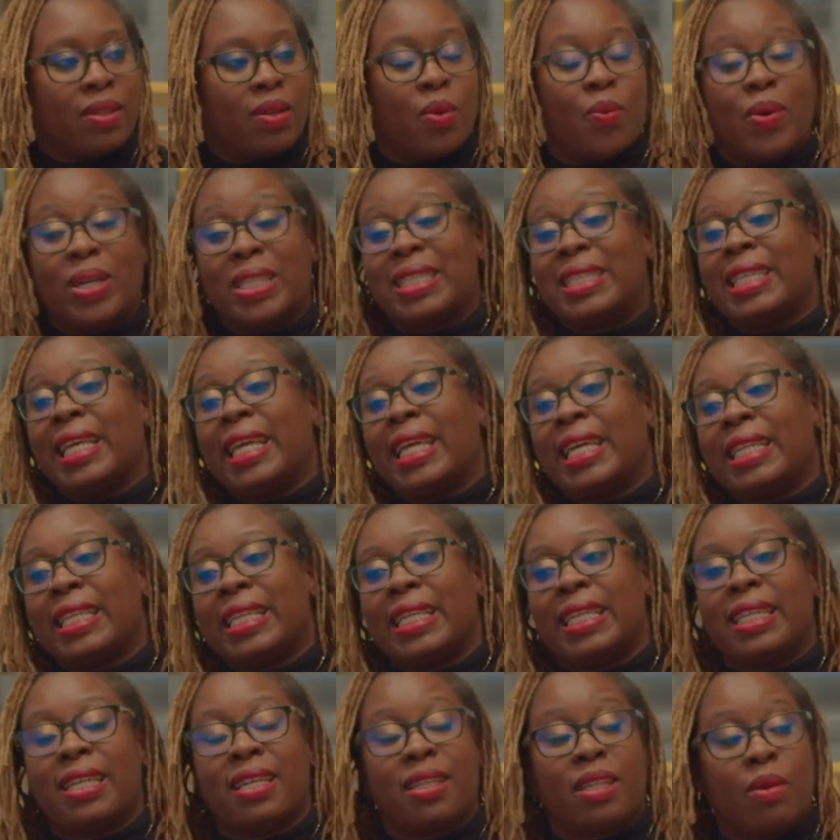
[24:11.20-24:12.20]
or what they
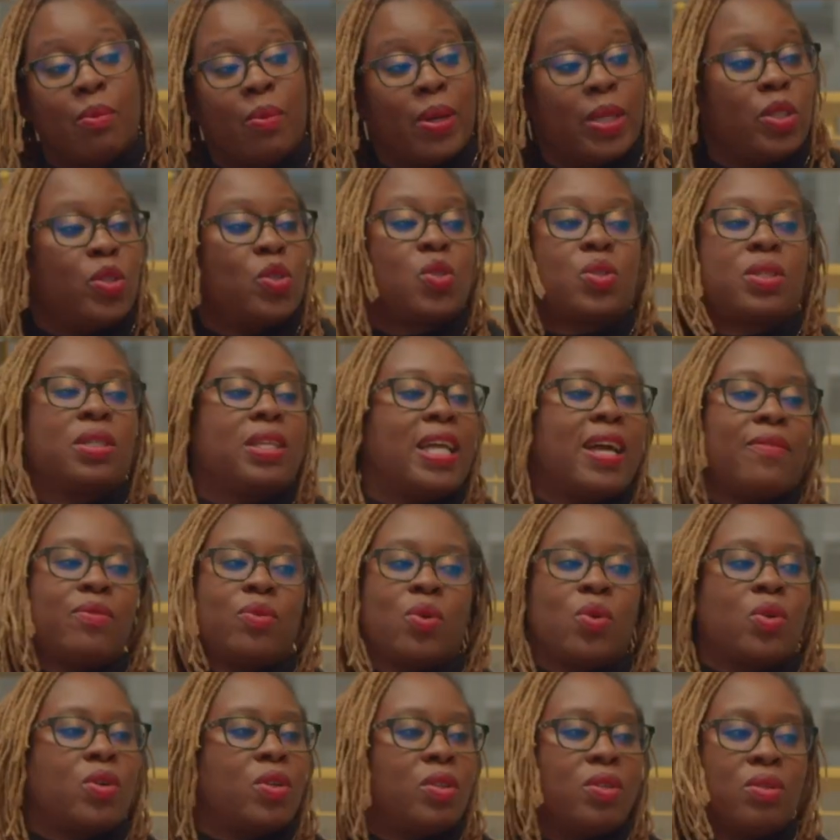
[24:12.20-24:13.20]
needed, but you still have
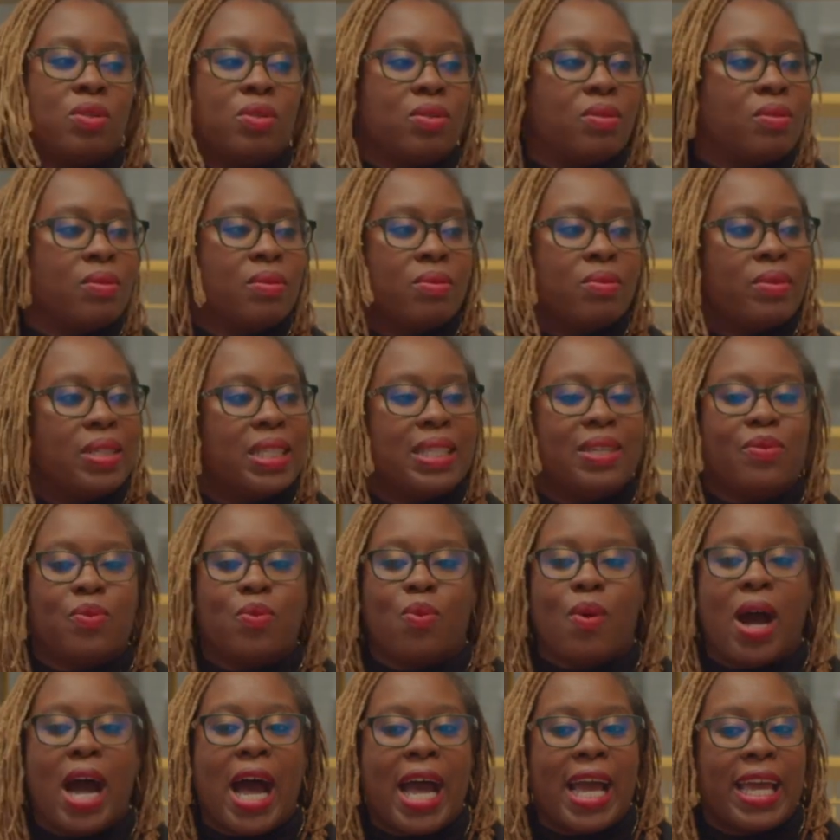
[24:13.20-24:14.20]
no clue really
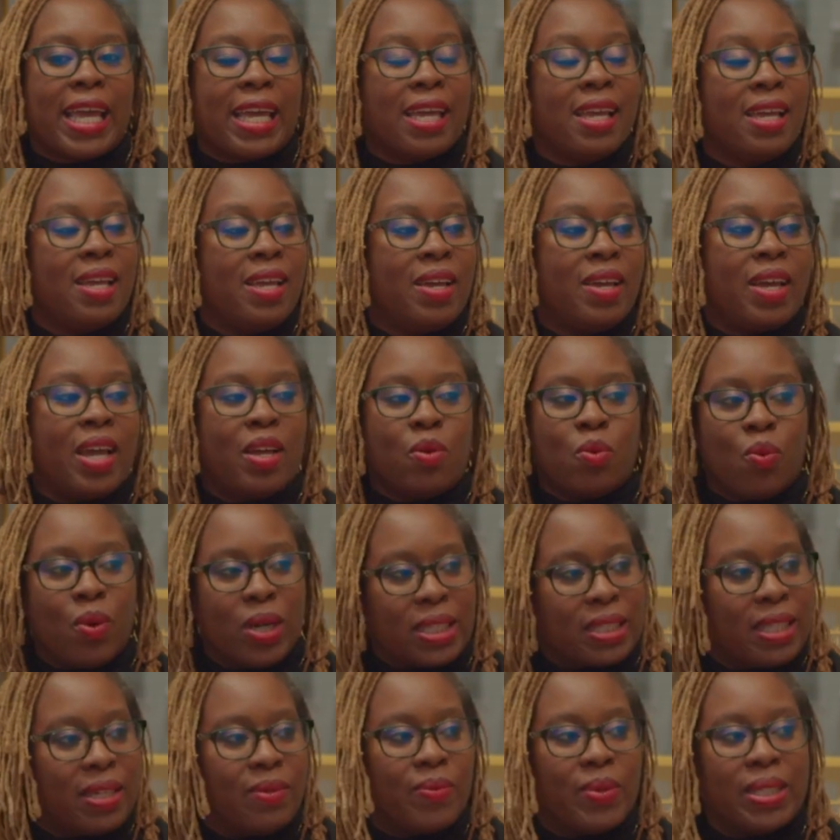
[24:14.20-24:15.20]
why and
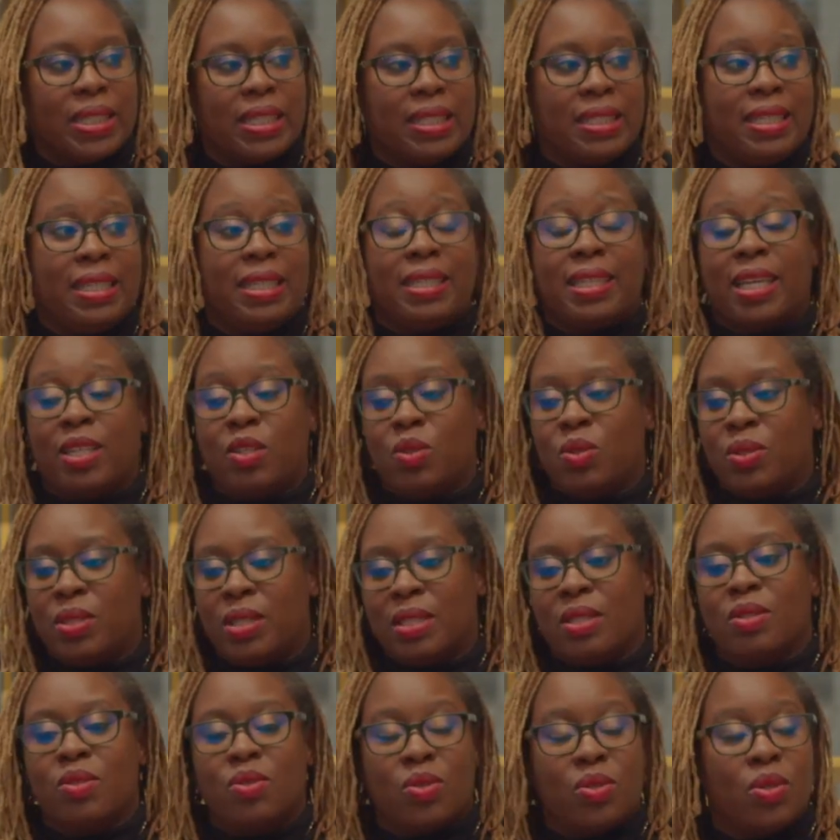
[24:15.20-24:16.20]
what they really need, and you
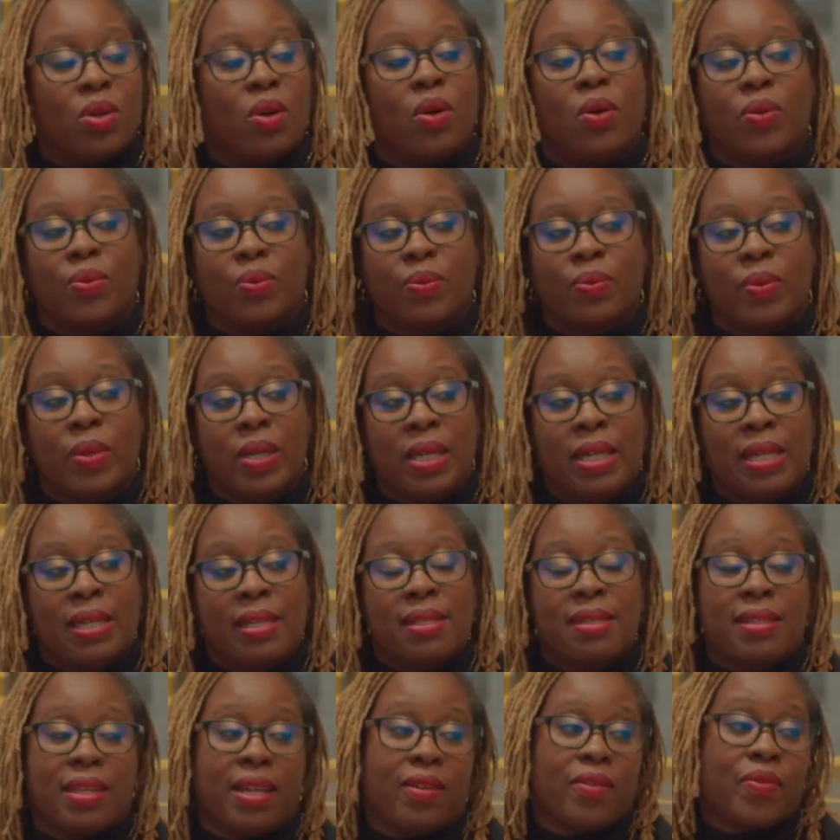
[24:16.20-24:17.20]
didn't do your own
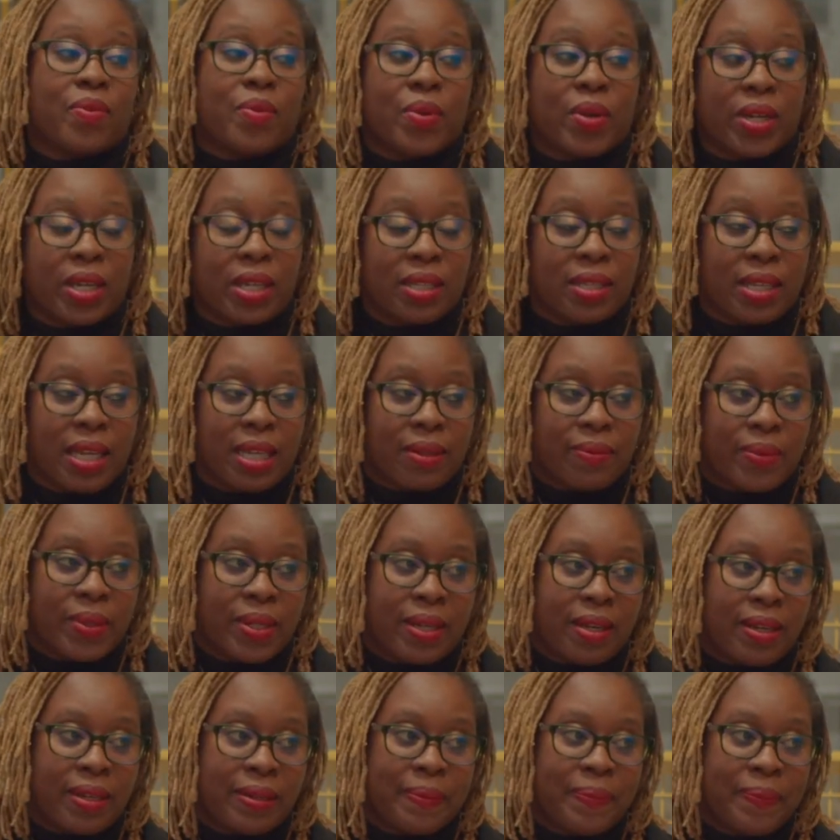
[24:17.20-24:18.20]
self-work in that
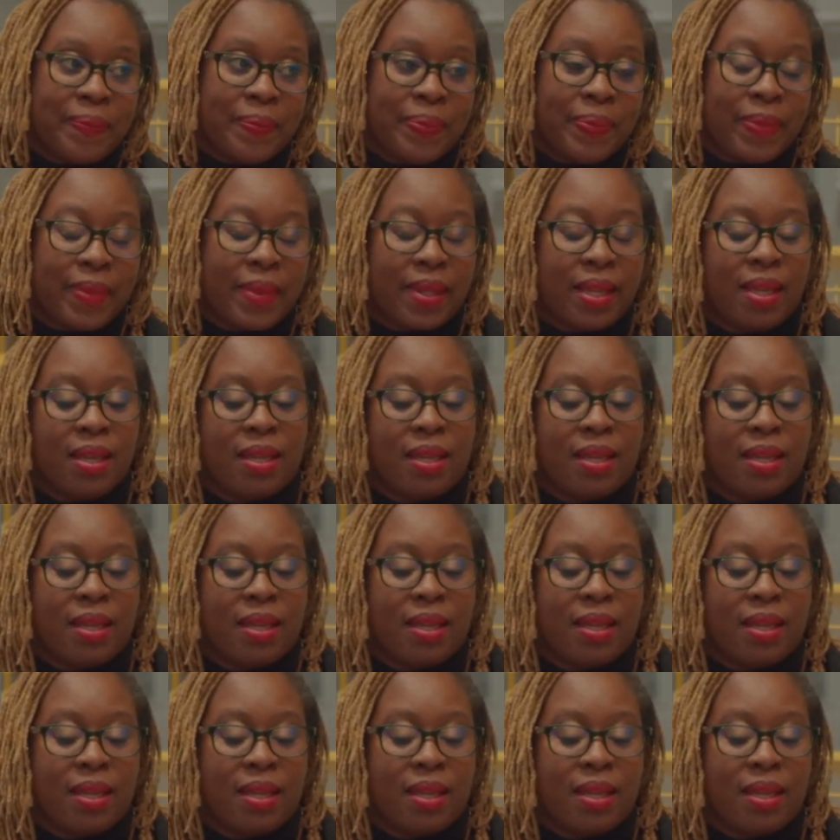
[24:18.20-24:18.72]
regard. Yeah.